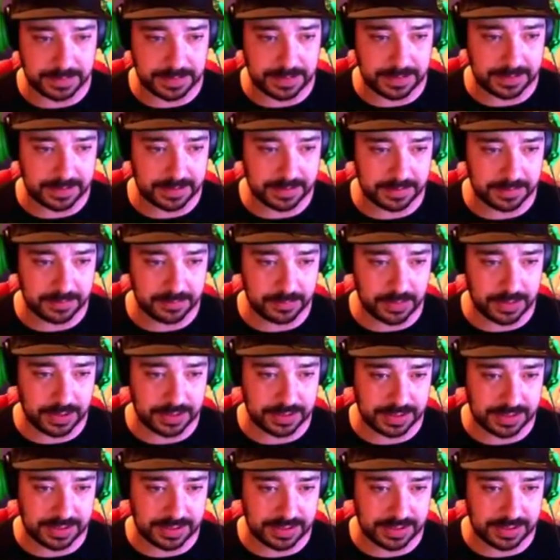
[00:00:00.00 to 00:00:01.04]
Oh man,
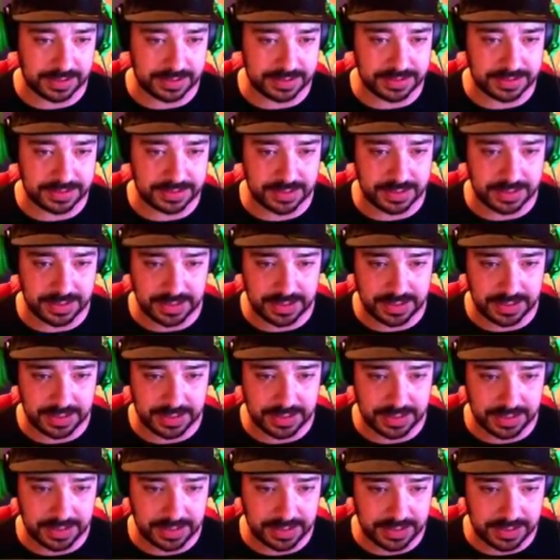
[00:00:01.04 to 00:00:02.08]
words, Rhys.
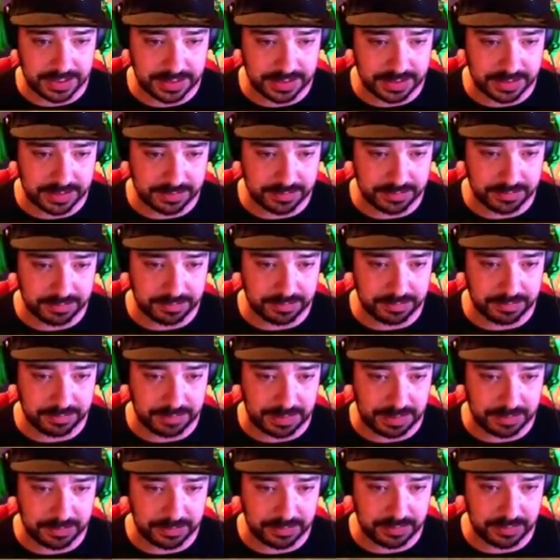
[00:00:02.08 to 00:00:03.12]

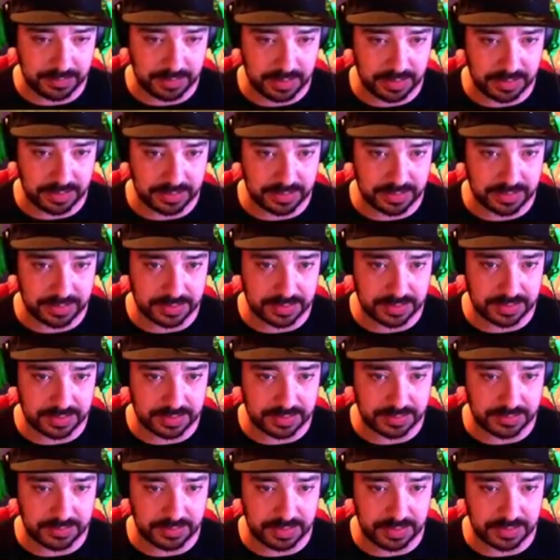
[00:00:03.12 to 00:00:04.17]
Pebbles, rocks,
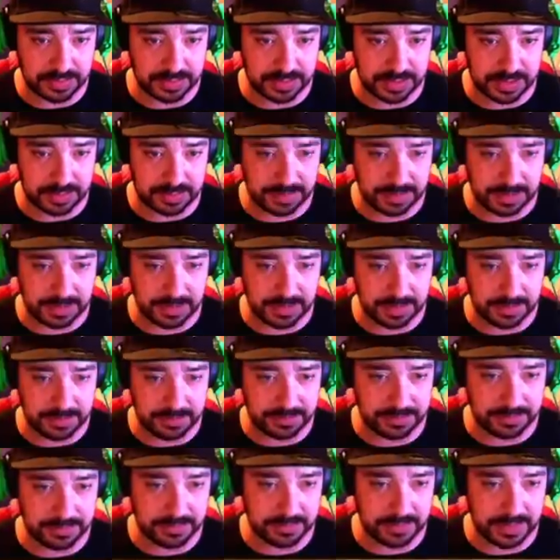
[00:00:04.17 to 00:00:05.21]
rocks. Can I pick you
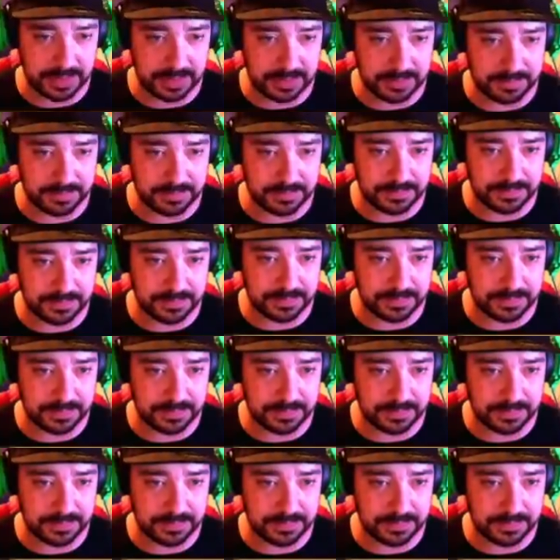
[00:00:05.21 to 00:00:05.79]
up? No.